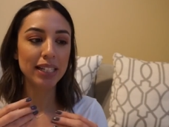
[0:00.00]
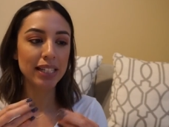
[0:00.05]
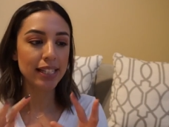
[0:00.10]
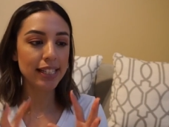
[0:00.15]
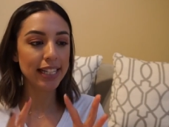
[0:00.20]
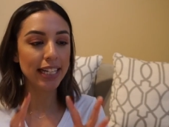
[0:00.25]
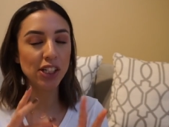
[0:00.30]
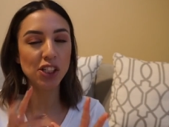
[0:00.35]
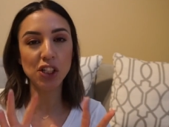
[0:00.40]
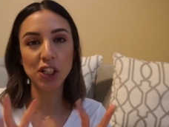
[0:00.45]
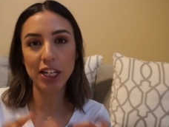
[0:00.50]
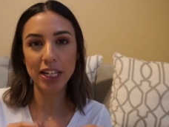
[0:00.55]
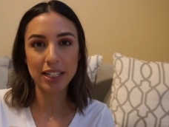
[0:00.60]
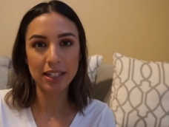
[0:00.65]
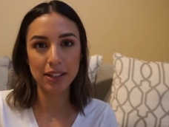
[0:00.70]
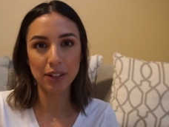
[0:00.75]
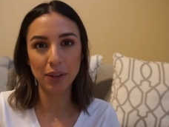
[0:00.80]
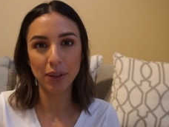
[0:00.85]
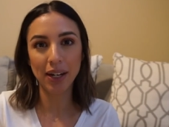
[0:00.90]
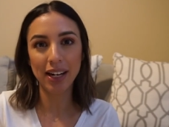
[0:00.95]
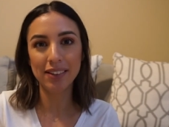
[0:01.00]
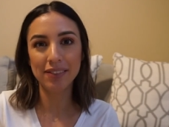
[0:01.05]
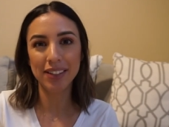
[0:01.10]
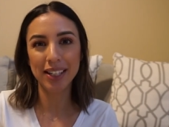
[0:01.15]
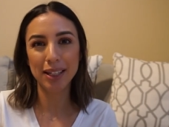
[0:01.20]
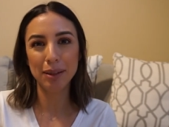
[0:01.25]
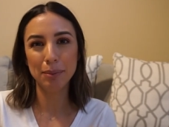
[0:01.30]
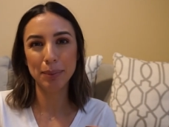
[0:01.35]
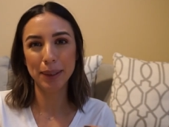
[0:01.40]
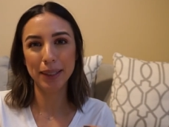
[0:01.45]
satiates the
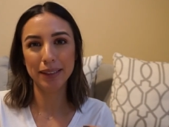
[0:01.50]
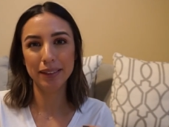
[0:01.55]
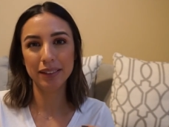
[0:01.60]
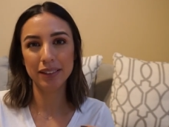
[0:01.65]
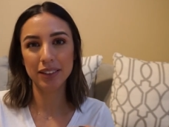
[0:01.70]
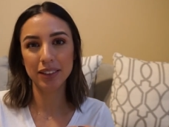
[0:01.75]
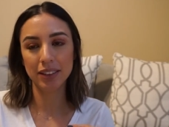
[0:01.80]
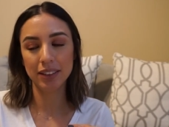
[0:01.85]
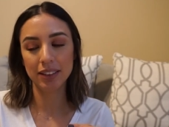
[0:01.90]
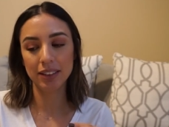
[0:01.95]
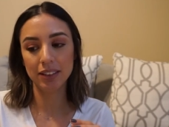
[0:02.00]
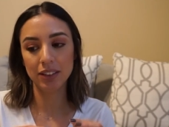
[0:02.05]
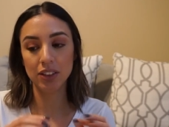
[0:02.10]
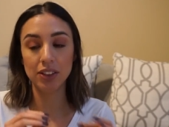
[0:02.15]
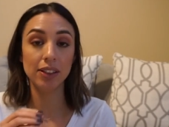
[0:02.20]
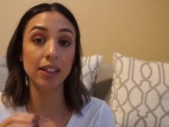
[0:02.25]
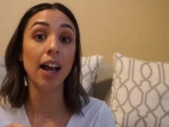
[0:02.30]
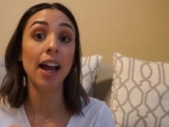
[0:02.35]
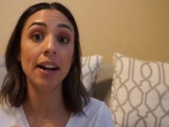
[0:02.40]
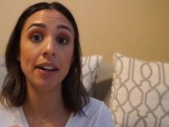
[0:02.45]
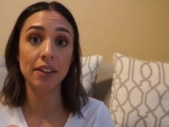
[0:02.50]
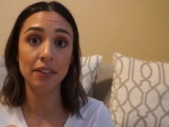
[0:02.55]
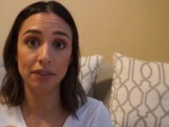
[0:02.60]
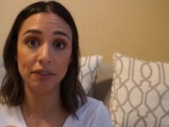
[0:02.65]
craving, but just just kind